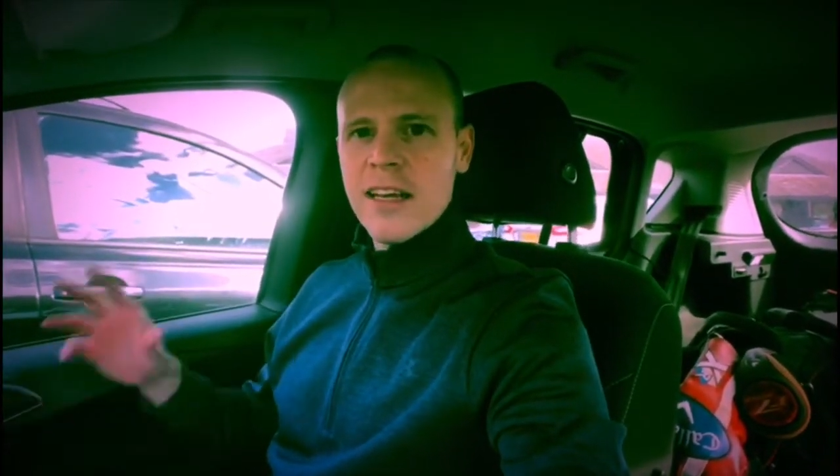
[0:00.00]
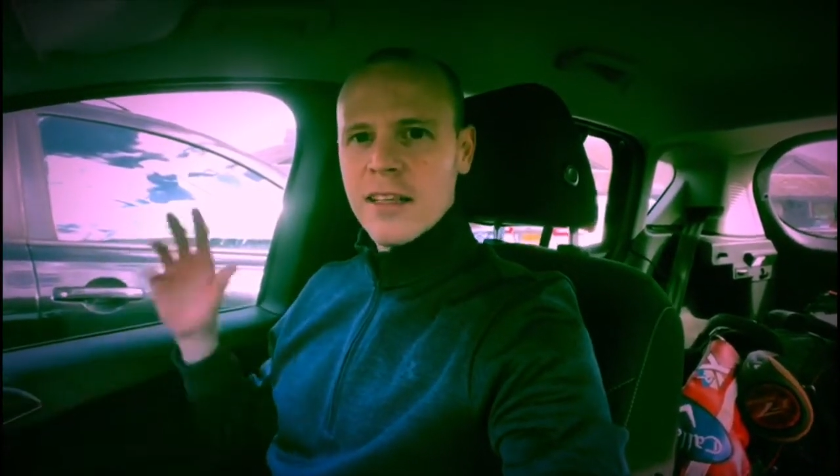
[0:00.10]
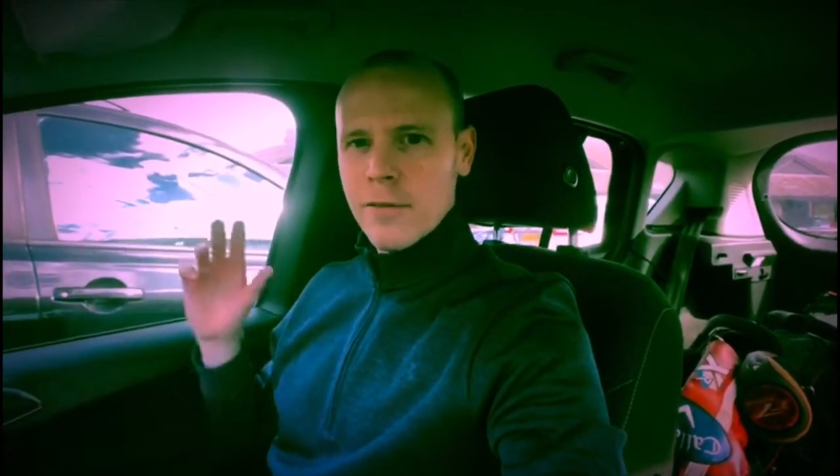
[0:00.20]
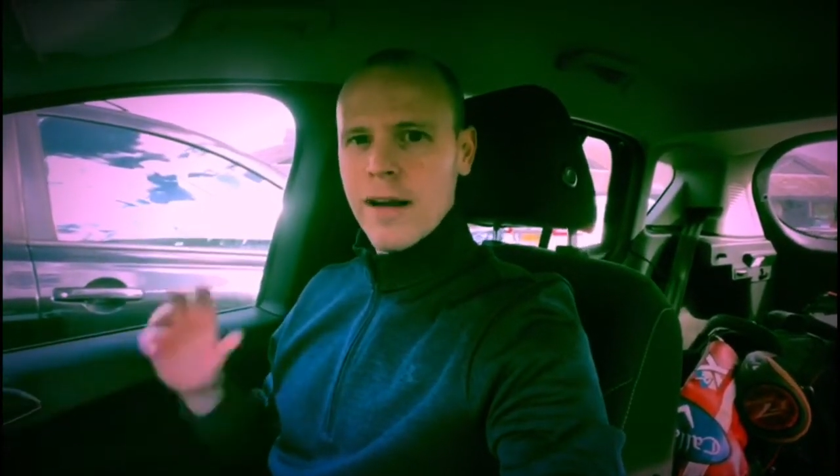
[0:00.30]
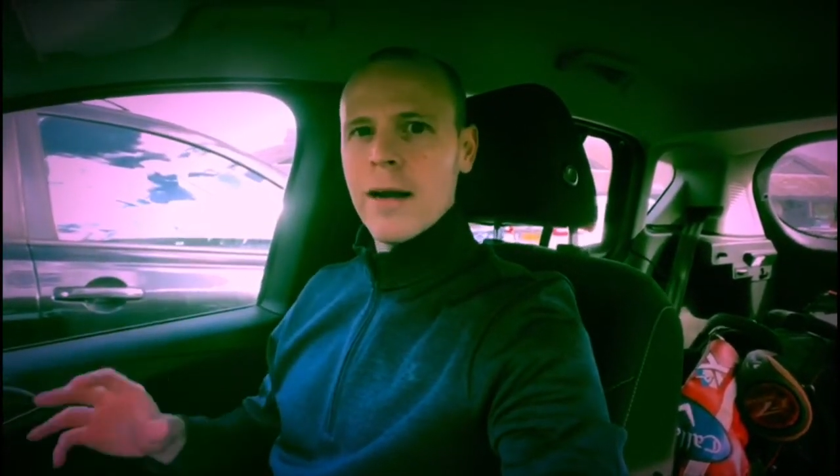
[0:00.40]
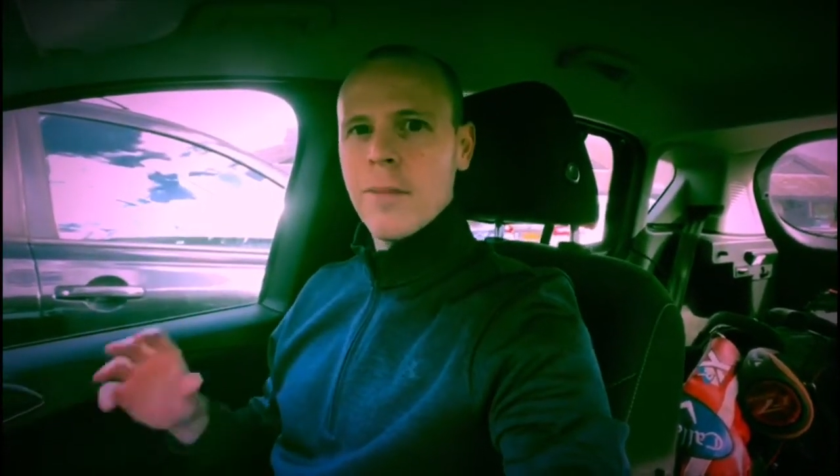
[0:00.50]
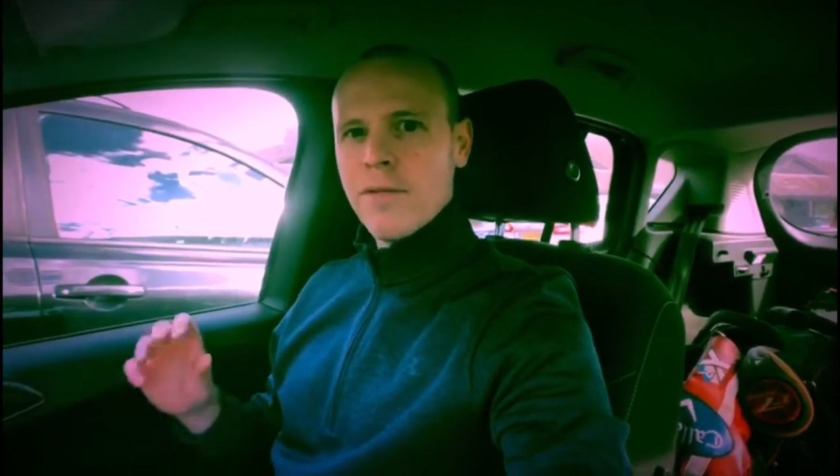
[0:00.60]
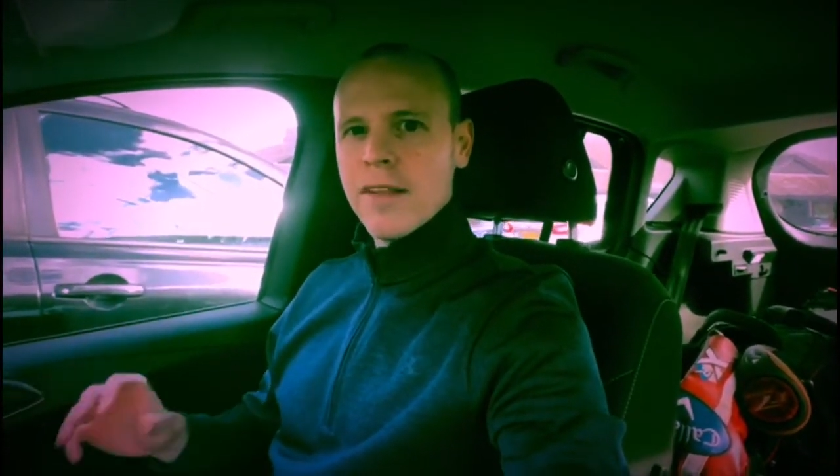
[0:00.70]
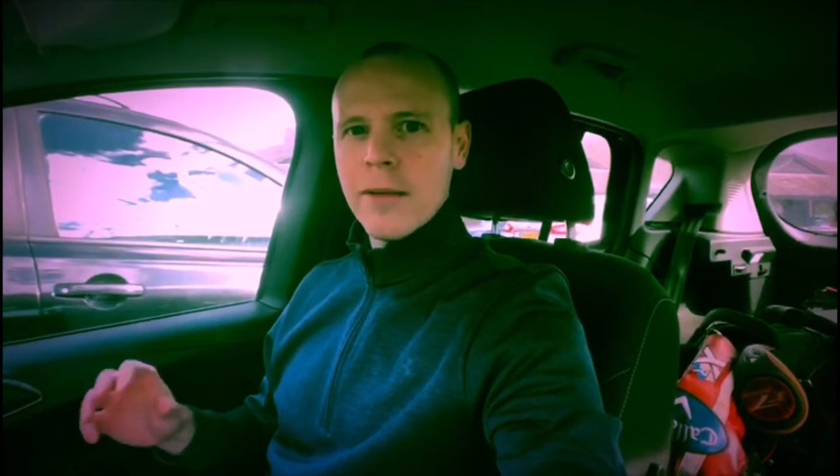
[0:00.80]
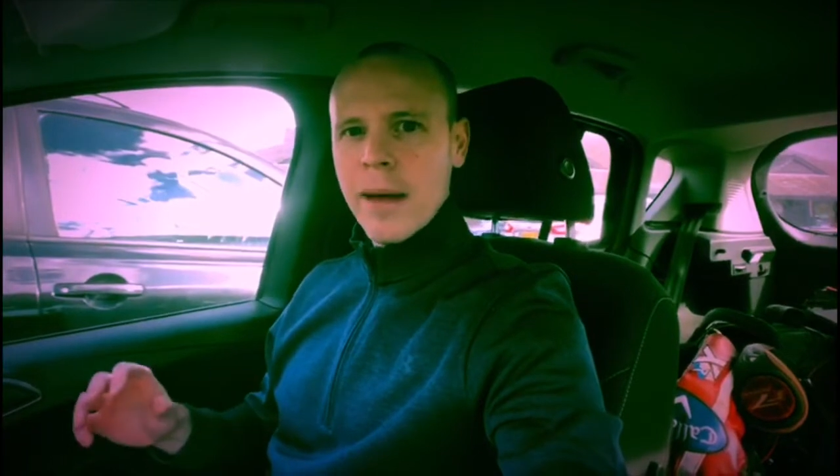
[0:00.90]
develop the
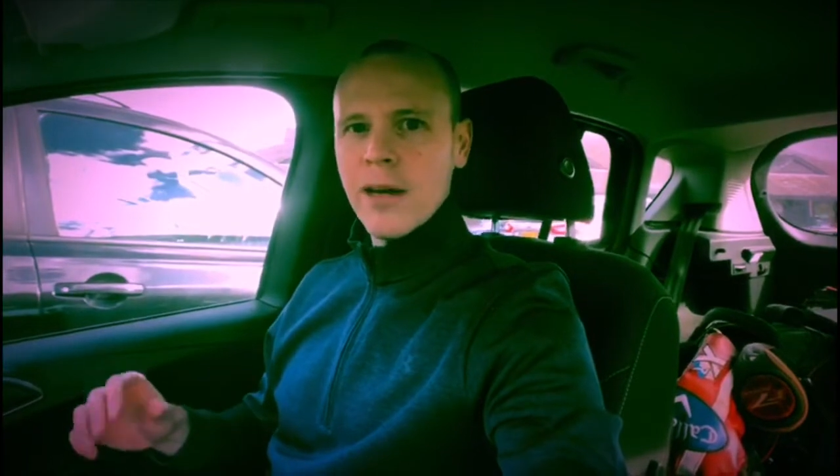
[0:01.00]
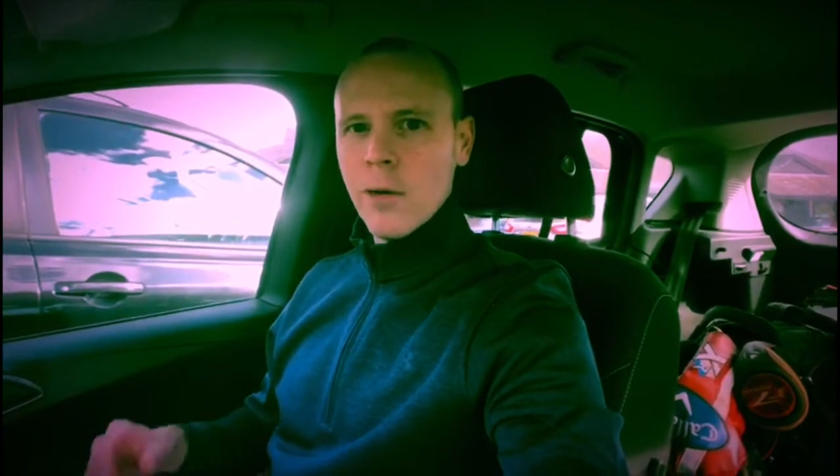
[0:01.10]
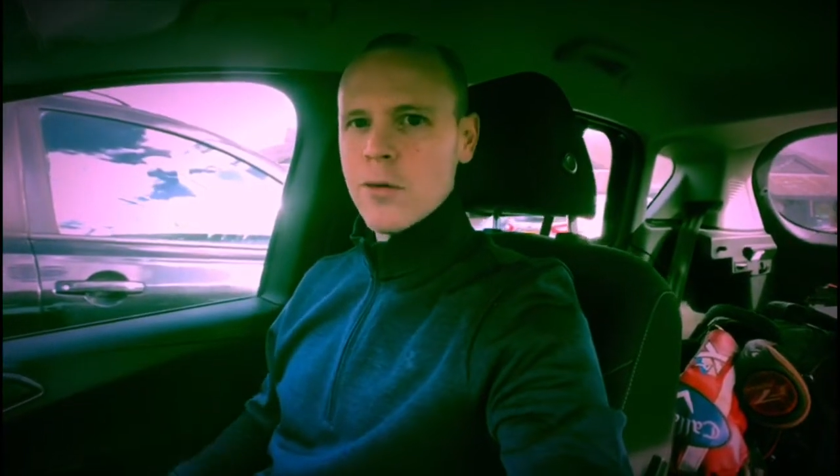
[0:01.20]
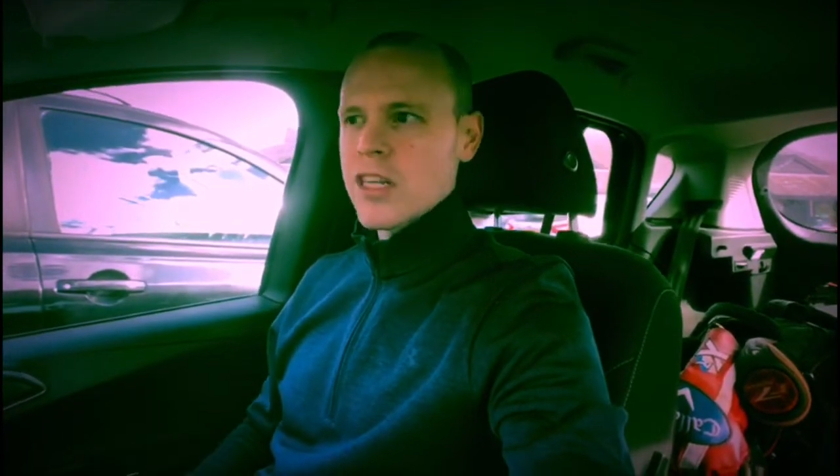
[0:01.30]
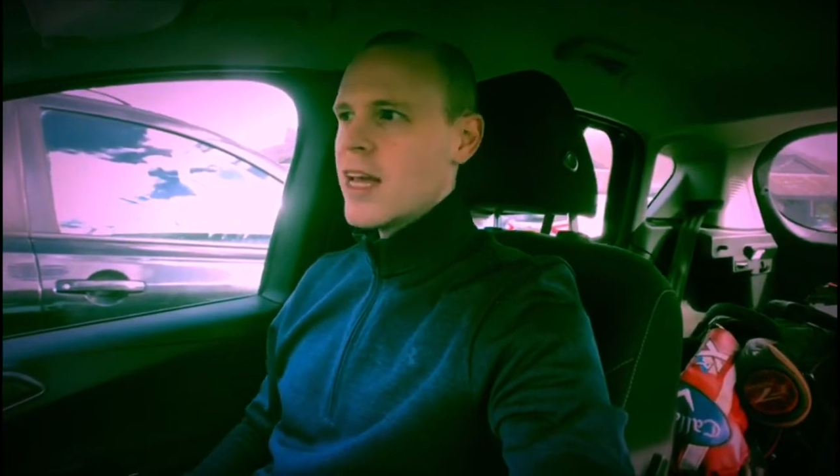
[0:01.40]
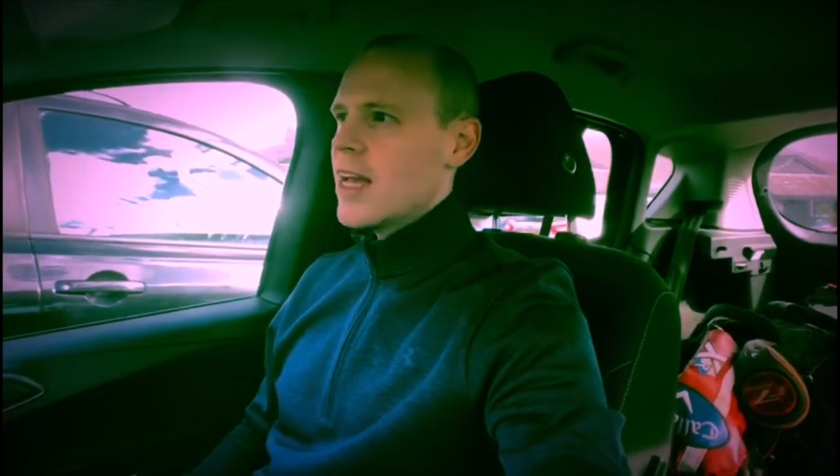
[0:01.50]
fundamentals,